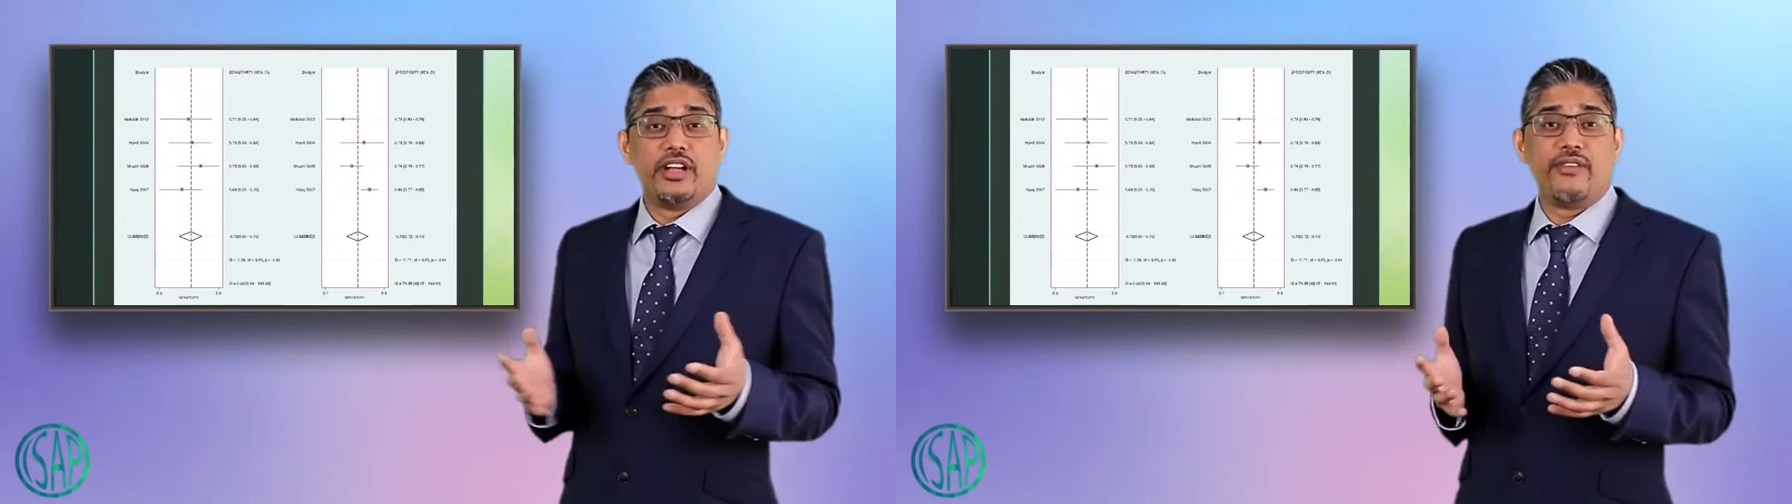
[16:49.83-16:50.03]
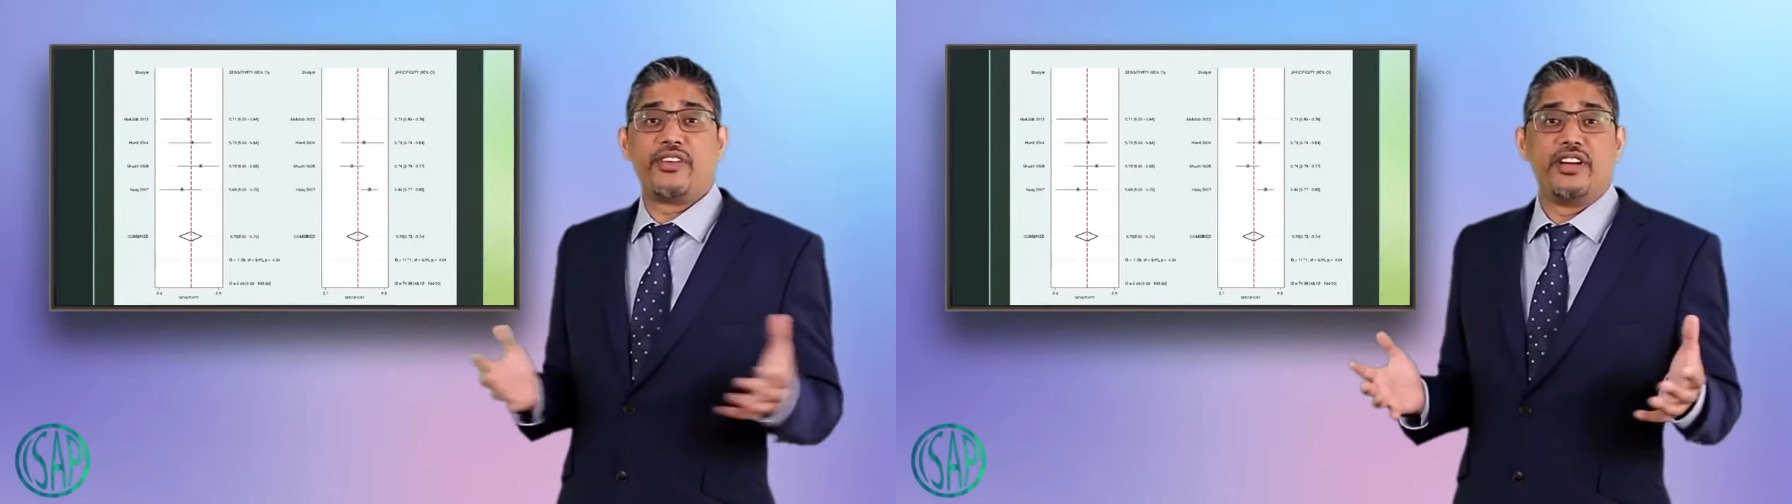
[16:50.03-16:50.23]

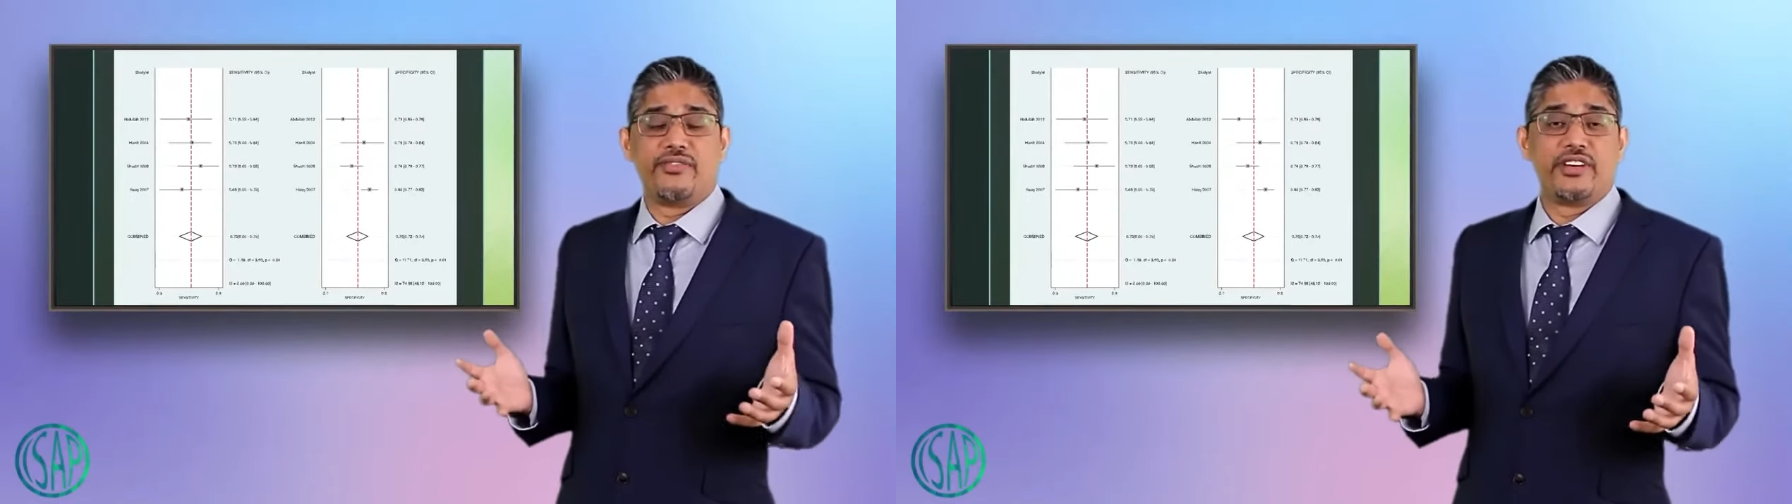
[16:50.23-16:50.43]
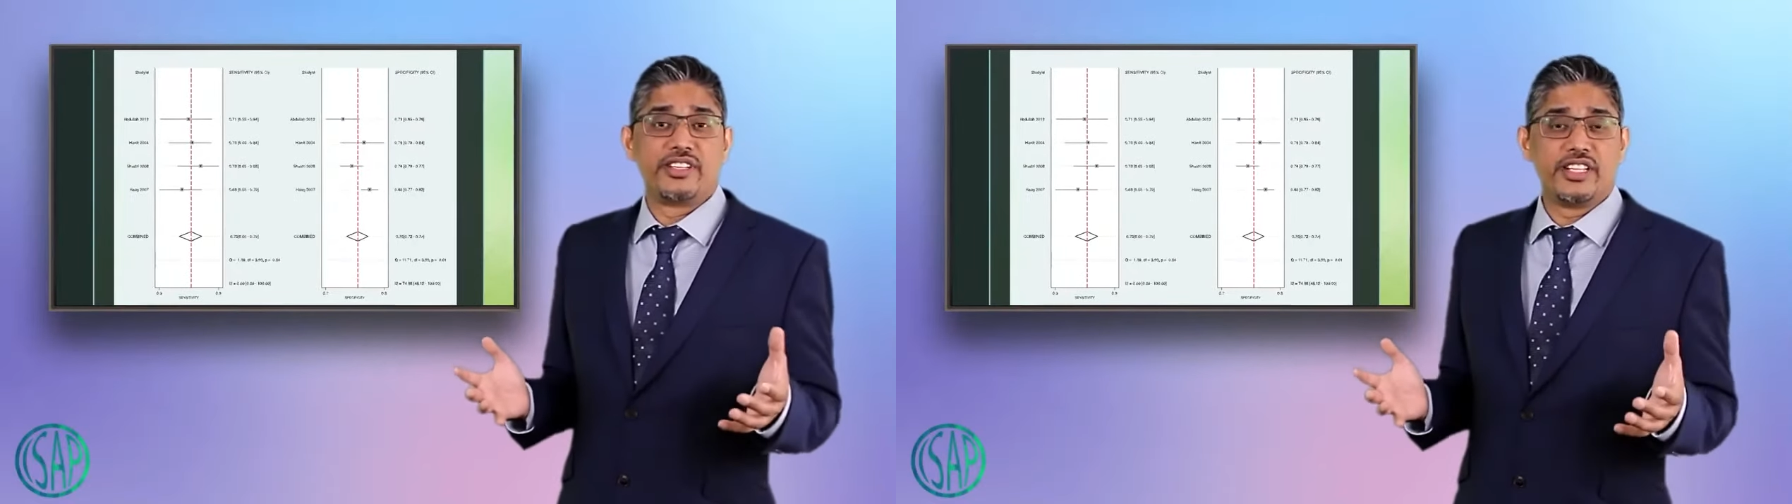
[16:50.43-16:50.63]

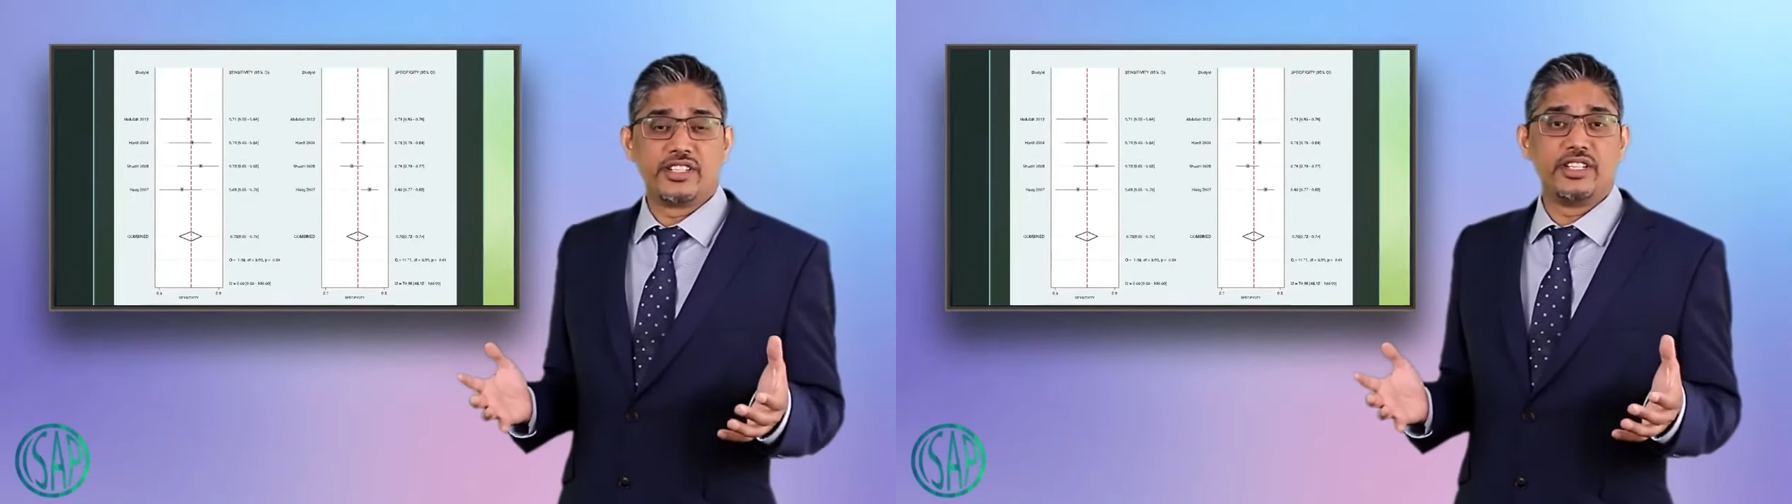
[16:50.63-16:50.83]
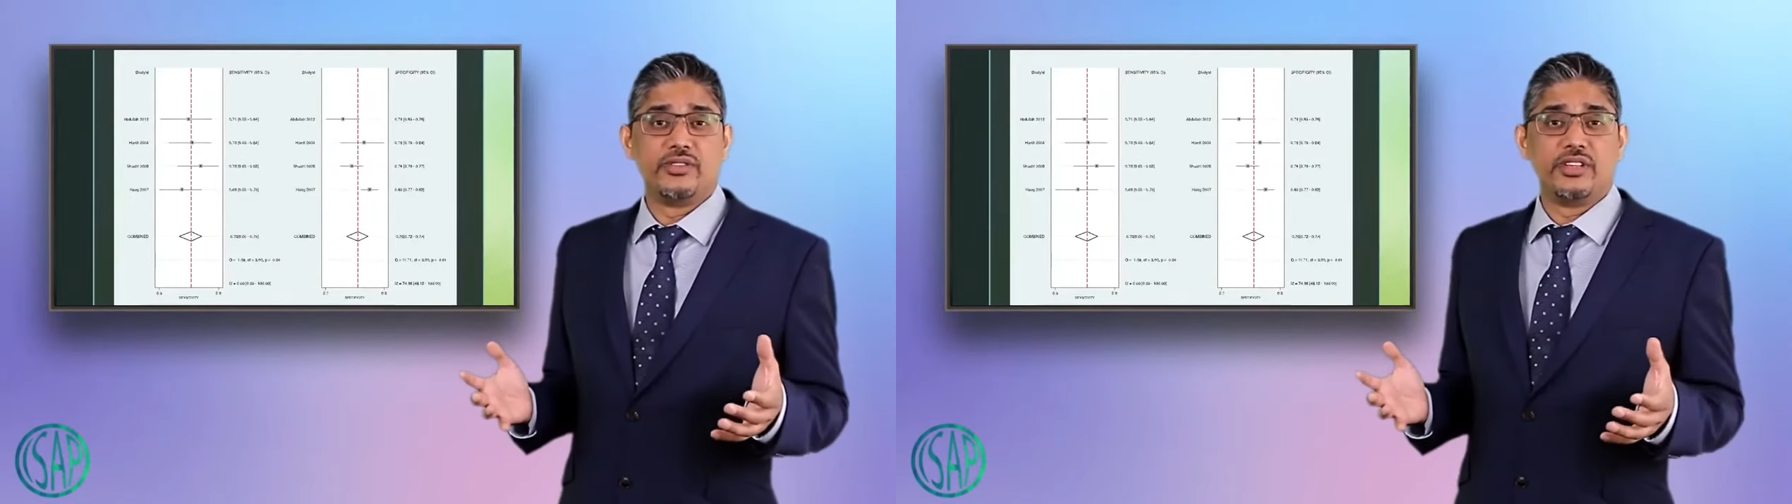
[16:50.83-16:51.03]
different
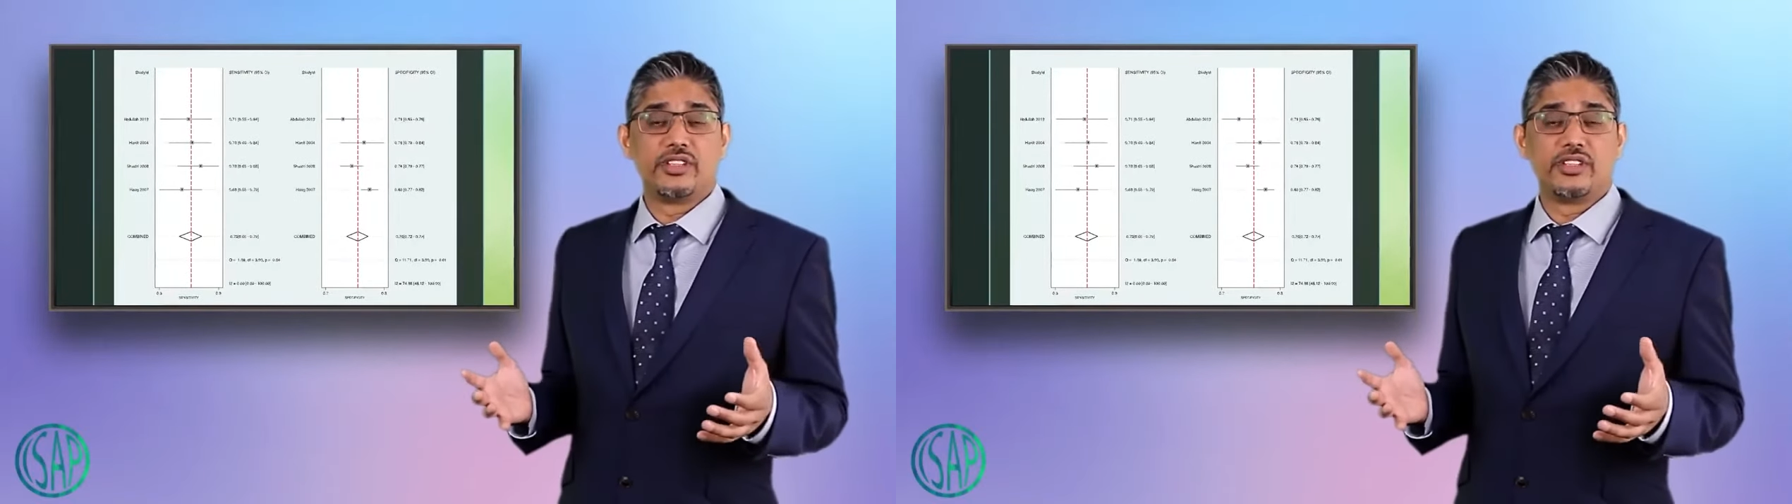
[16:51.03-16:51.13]
sensitivity.